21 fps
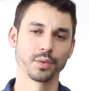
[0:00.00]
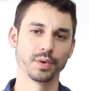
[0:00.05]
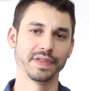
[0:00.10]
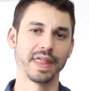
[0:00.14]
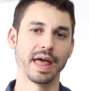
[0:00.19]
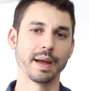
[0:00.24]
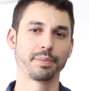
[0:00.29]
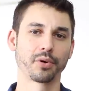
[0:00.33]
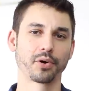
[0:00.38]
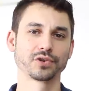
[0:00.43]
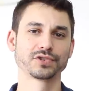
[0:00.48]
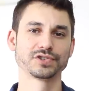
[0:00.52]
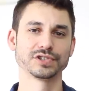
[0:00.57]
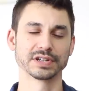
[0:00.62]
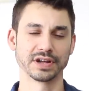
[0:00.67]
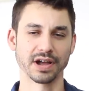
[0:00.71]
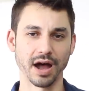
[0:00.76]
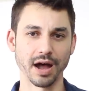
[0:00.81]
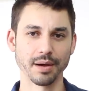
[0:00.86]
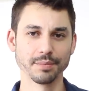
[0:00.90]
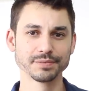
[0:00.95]
for when that
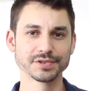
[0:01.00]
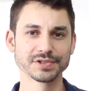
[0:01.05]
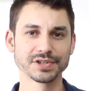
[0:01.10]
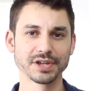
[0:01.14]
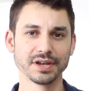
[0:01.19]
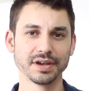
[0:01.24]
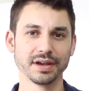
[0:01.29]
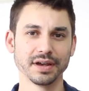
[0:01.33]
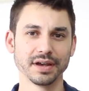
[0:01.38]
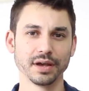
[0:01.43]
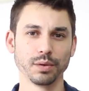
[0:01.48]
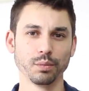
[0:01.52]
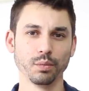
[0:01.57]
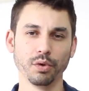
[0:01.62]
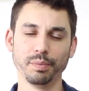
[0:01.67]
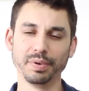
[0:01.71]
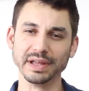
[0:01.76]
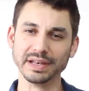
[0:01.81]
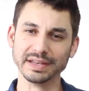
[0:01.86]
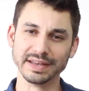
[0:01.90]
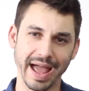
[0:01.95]
person comes
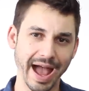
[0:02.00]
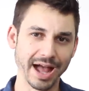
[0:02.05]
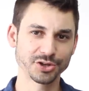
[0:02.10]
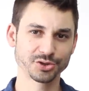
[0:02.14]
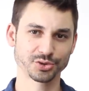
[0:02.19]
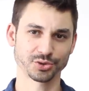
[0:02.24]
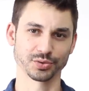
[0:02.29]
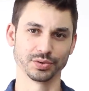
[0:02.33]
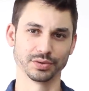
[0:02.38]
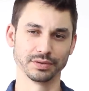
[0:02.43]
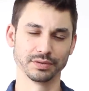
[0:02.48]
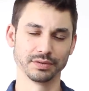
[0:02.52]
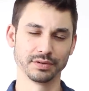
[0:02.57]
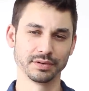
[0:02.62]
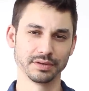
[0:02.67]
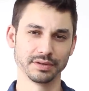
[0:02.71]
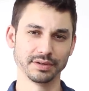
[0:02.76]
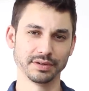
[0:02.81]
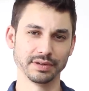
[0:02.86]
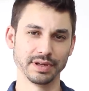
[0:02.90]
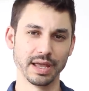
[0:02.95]
will be natural.
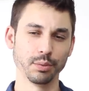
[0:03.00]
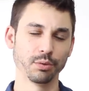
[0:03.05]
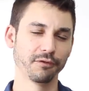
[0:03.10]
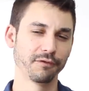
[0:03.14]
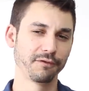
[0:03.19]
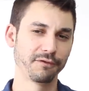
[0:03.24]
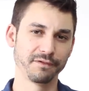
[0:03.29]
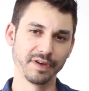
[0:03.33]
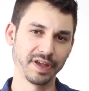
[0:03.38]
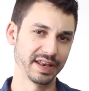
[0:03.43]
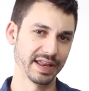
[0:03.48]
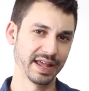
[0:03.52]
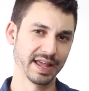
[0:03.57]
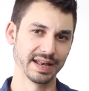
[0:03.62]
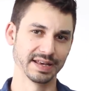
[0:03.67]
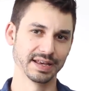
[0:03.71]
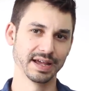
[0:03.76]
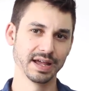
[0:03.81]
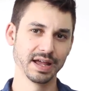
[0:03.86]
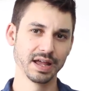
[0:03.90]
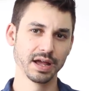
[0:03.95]
It will fit
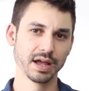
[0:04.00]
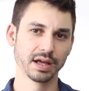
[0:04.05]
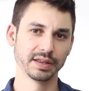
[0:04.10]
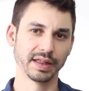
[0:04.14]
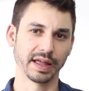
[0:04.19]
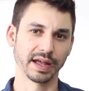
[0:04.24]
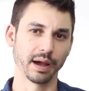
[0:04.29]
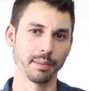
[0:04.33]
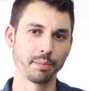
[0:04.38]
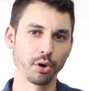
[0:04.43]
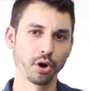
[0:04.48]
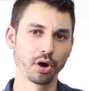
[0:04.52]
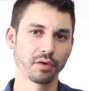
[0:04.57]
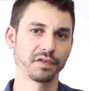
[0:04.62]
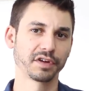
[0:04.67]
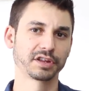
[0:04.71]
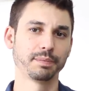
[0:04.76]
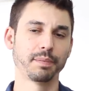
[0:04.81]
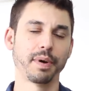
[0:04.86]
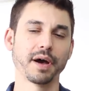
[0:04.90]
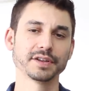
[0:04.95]
in like a
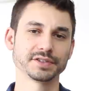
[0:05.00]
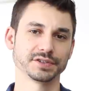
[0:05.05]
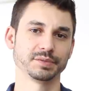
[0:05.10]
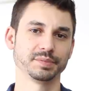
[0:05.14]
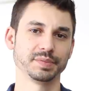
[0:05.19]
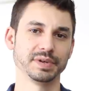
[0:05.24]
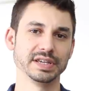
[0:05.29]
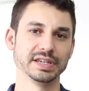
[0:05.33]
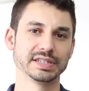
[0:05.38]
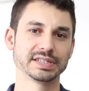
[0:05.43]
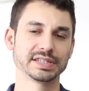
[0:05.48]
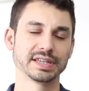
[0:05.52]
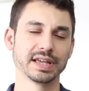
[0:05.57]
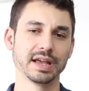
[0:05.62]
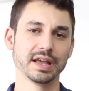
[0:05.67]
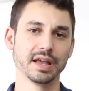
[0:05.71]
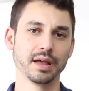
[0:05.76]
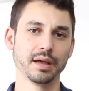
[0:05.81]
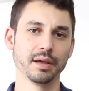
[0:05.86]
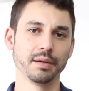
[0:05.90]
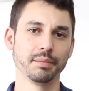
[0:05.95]
perfect puzzle
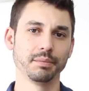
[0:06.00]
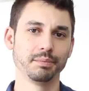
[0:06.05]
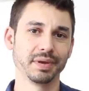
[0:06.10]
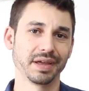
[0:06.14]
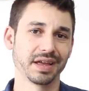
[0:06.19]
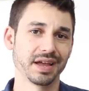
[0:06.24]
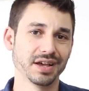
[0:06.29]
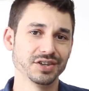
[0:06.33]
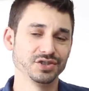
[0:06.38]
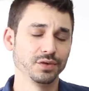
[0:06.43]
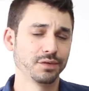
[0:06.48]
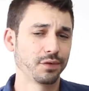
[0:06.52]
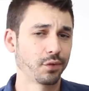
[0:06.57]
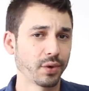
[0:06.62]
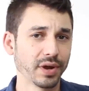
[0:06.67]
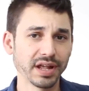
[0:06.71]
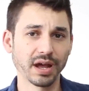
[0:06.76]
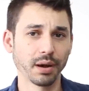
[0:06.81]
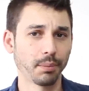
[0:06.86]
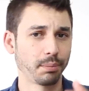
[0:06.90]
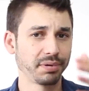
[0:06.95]
piece because you've
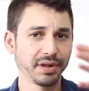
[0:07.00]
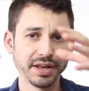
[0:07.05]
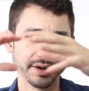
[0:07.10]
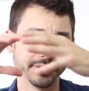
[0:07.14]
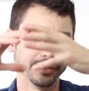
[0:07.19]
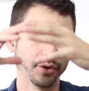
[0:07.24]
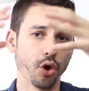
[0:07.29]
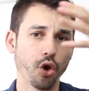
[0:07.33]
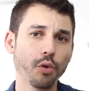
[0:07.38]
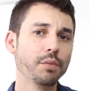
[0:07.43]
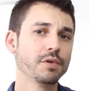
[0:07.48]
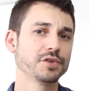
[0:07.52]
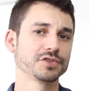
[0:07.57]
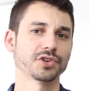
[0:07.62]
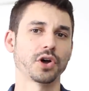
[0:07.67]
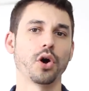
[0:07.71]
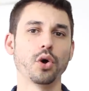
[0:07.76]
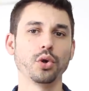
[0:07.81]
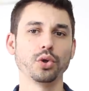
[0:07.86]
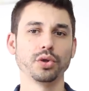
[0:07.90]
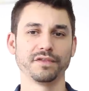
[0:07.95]
already completed
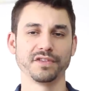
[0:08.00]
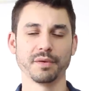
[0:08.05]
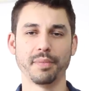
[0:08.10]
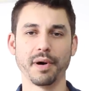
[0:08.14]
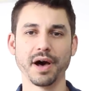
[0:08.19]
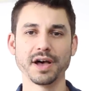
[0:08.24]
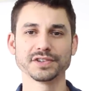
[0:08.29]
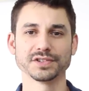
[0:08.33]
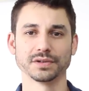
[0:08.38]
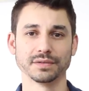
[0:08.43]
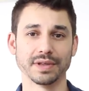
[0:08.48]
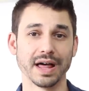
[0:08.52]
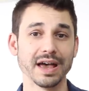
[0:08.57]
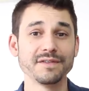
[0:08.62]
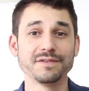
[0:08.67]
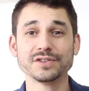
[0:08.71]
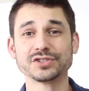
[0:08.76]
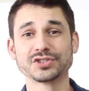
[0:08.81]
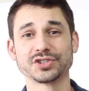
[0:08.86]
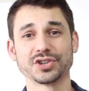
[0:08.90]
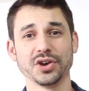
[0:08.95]
almost all of the puzzle.
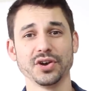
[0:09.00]
Life is